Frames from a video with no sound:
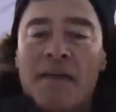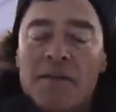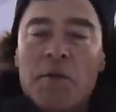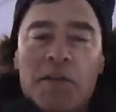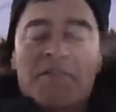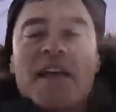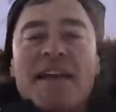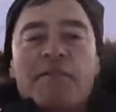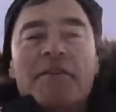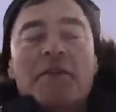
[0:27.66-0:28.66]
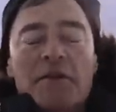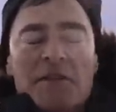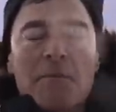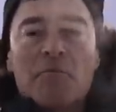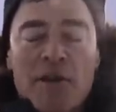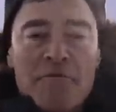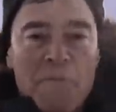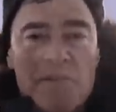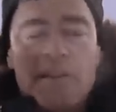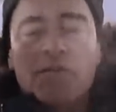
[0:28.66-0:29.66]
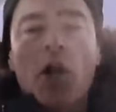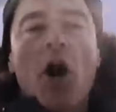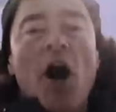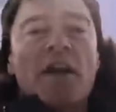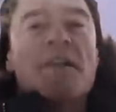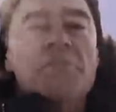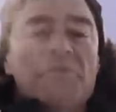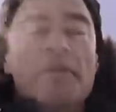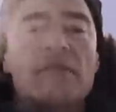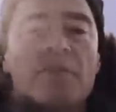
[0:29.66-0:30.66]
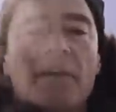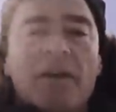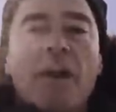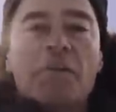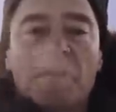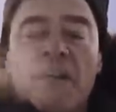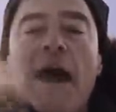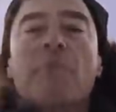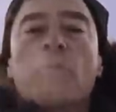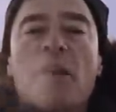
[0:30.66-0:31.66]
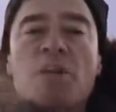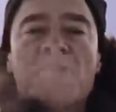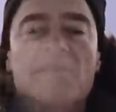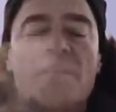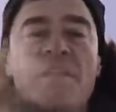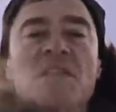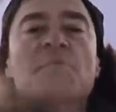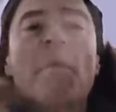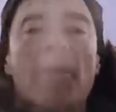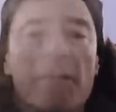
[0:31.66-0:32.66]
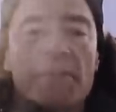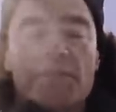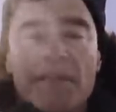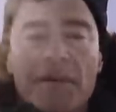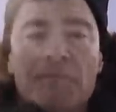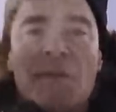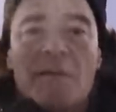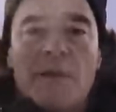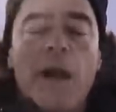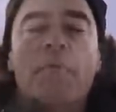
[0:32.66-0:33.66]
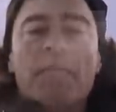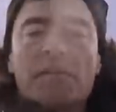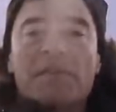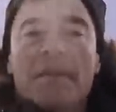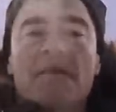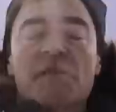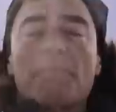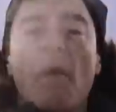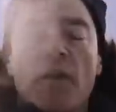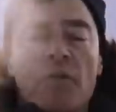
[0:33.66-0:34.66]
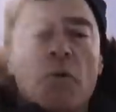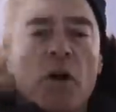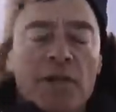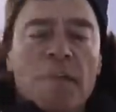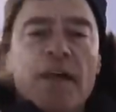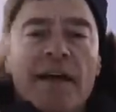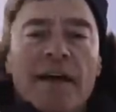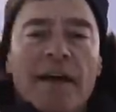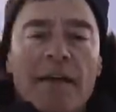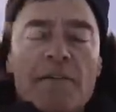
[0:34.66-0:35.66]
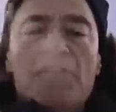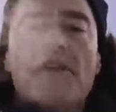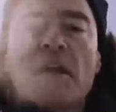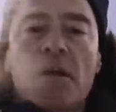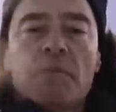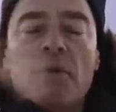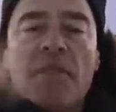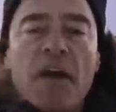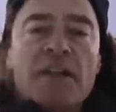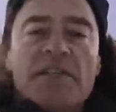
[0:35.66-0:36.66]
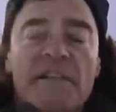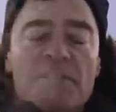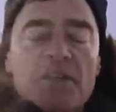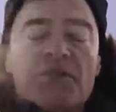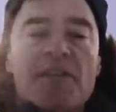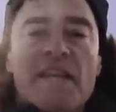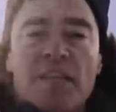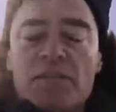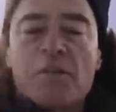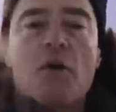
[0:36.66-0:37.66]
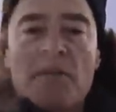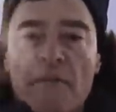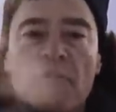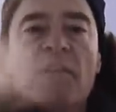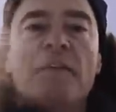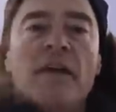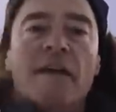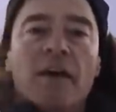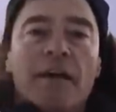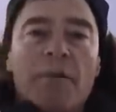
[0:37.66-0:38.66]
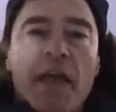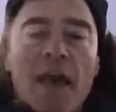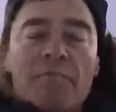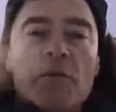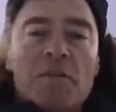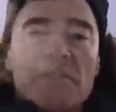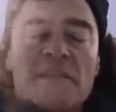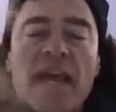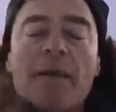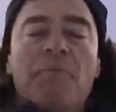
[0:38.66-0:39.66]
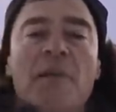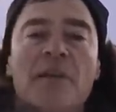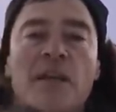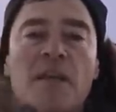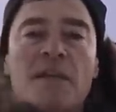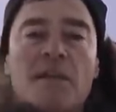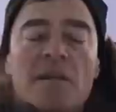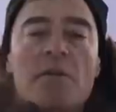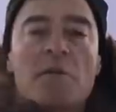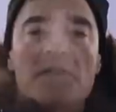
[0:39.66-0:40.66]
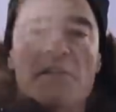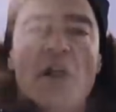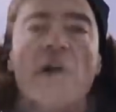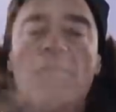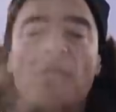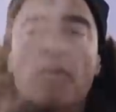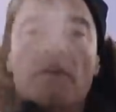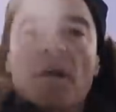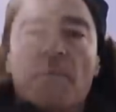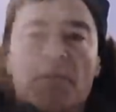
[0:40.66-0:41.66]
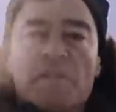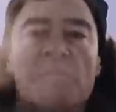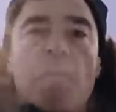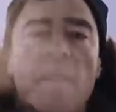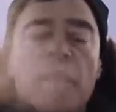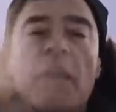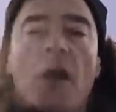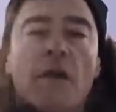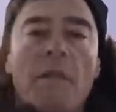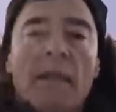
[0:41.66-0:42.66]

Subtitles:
The U.S. Navy and the U.S. Submarine Force have a long history of Arctic operations and experience up in this part of the world. This year, with ICEX 16, is no different. We have USS Hampton and USS Hartford participating here.